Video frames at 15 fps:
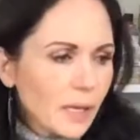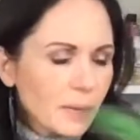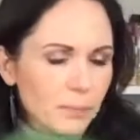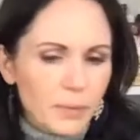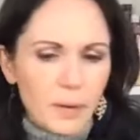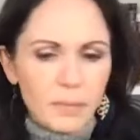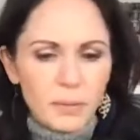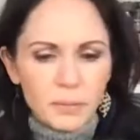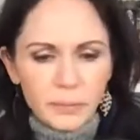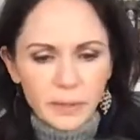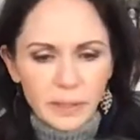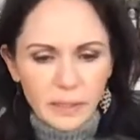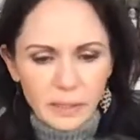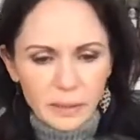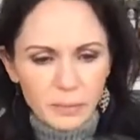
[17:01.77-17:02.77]

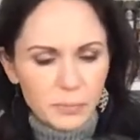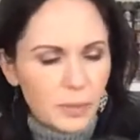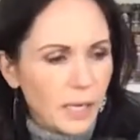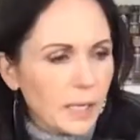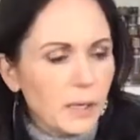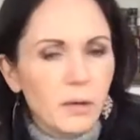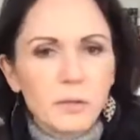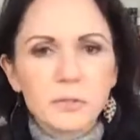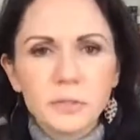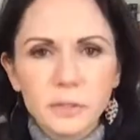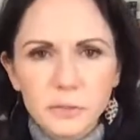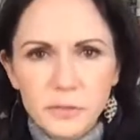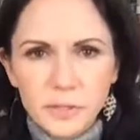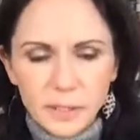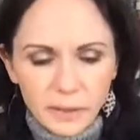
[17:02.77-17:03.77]
probably am, but I also,
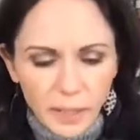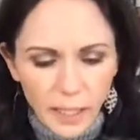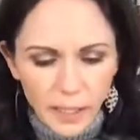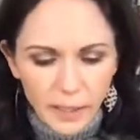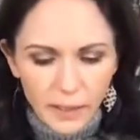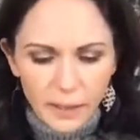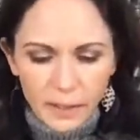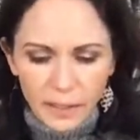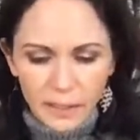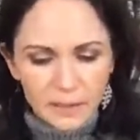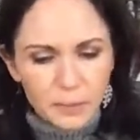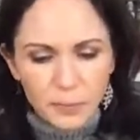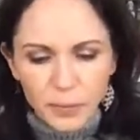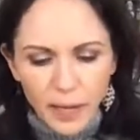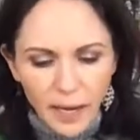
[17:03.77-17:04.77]
Sarah, it's
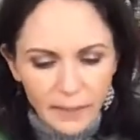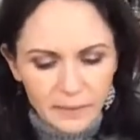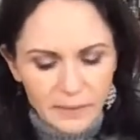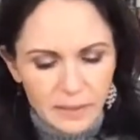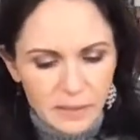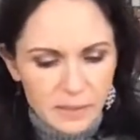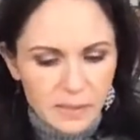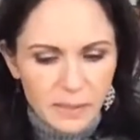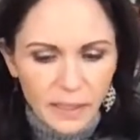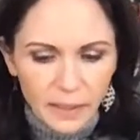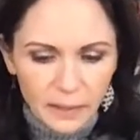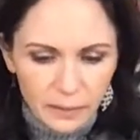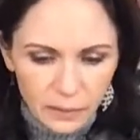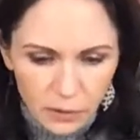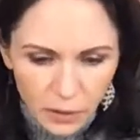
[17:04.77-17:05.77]
practice.
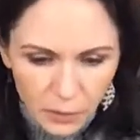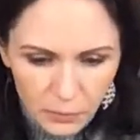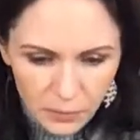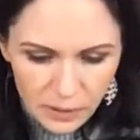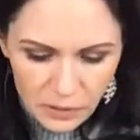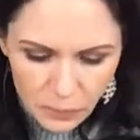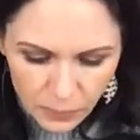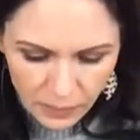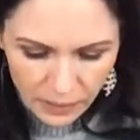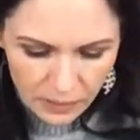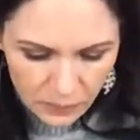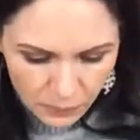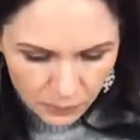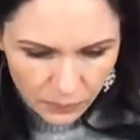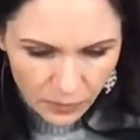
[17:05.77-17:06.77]
Like, you know,
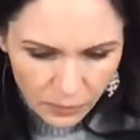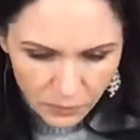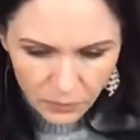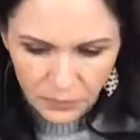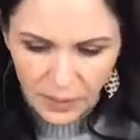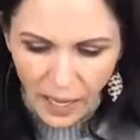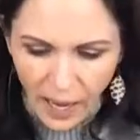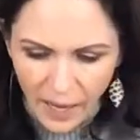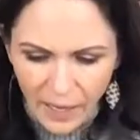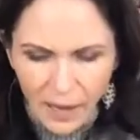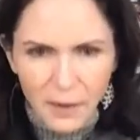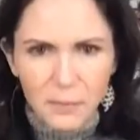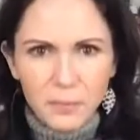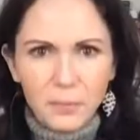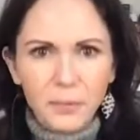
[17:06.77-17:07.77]
oh, I
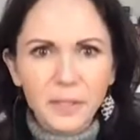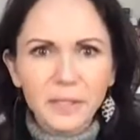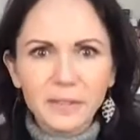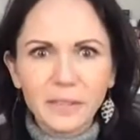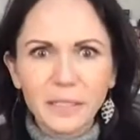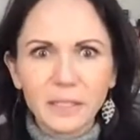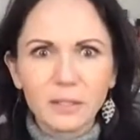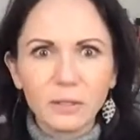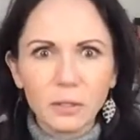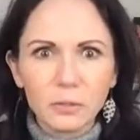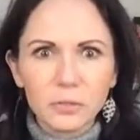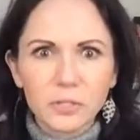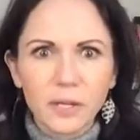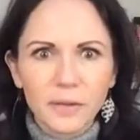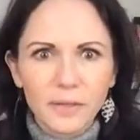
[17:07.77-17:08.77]
got really
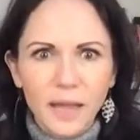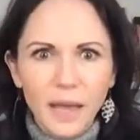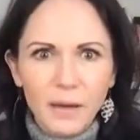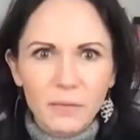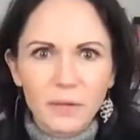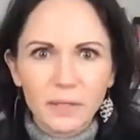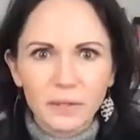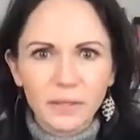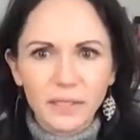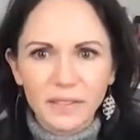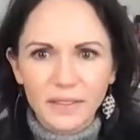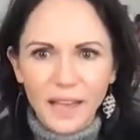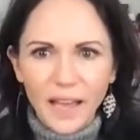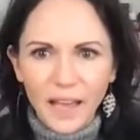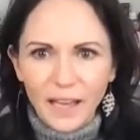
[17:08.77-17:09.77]
close on that one. Look at
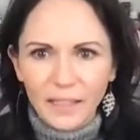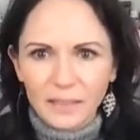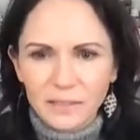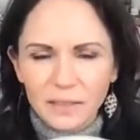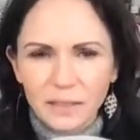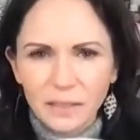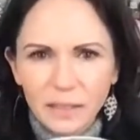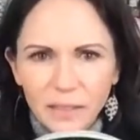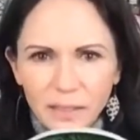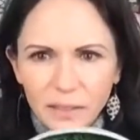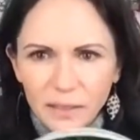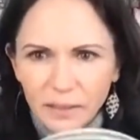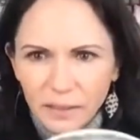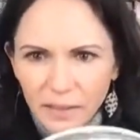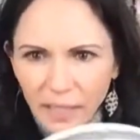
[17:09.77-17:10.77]
that.
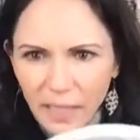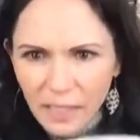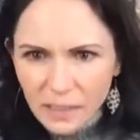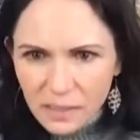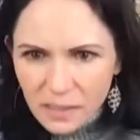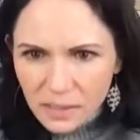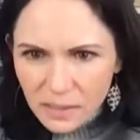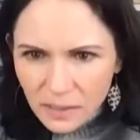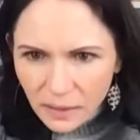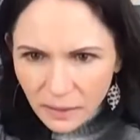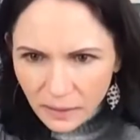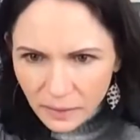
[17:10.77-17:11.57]
Yes.